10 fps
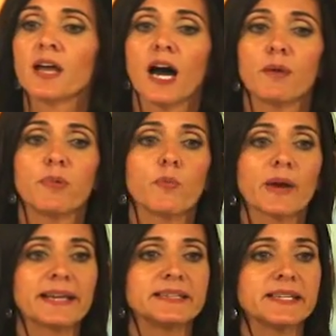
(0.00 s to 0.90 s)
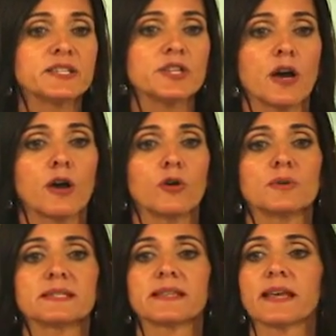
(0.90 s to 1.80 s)
But what I did know
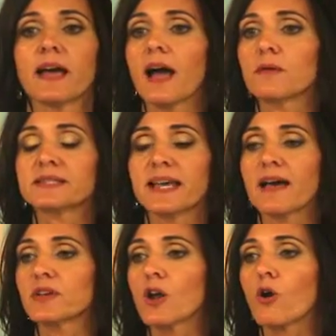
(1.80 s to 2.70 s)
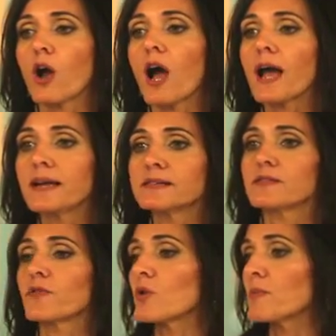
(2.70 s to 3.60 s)
was that I was having all kinds
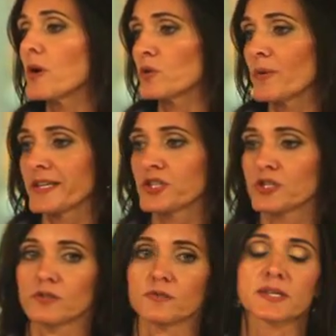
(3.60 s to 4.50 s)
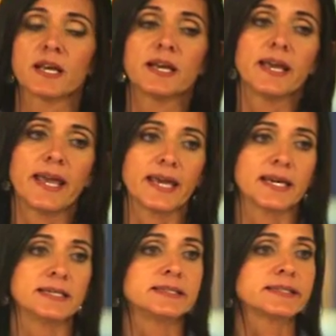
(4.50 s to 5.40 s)
of hormonal issues,
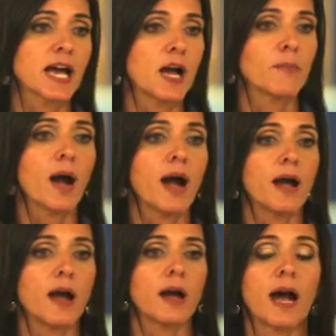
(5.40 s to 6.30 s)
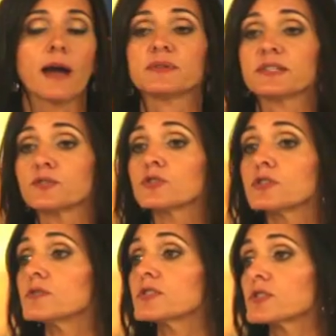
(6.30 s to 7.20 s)
and I was
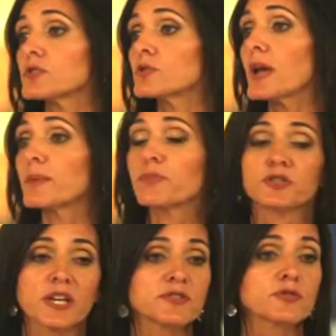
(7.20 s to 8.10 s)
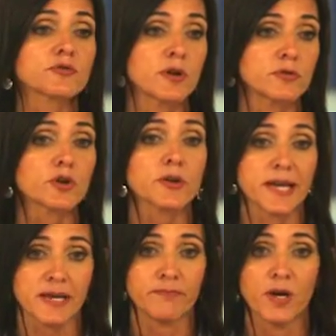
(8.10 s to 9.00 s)
introduced to a progesterone
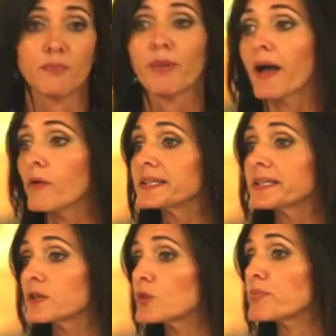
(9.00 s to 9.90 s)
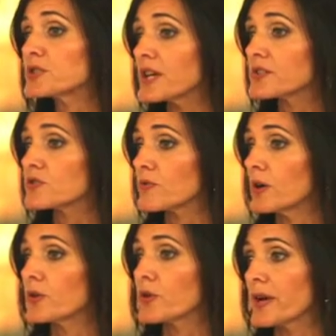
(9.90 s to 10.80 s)
cream, a bioidentical
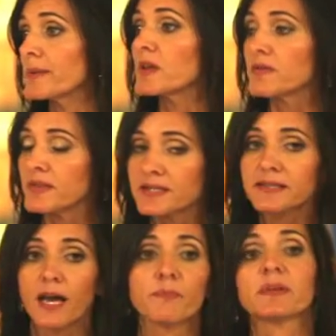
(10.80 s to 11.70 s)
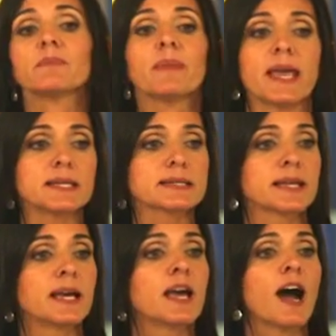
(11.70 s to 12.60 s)
progesterone cream that this company makes.
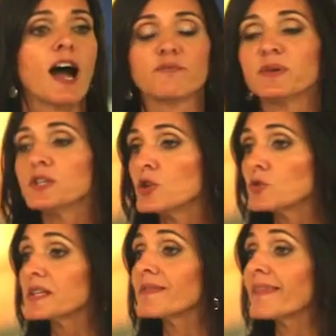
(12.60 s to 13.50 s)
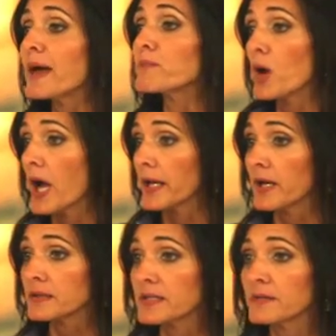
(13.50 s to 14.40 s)
I've been using that
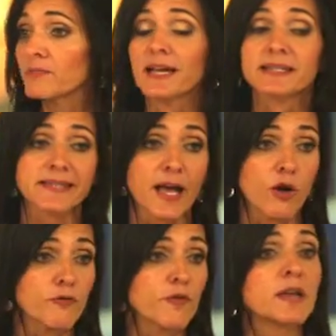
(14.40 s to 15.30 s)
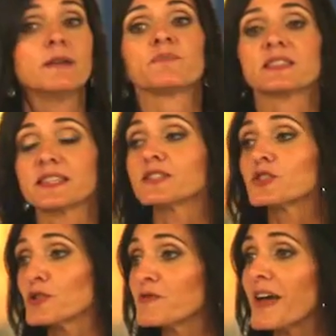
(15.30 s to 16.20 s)
product myself since
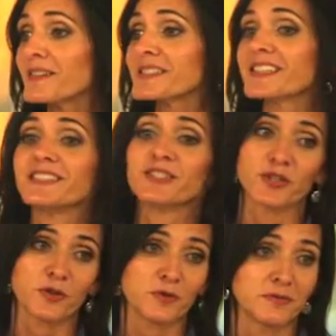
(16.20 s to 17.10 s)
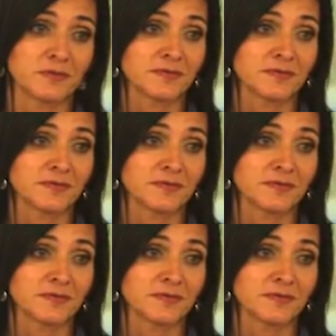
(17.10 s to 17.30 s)
2002.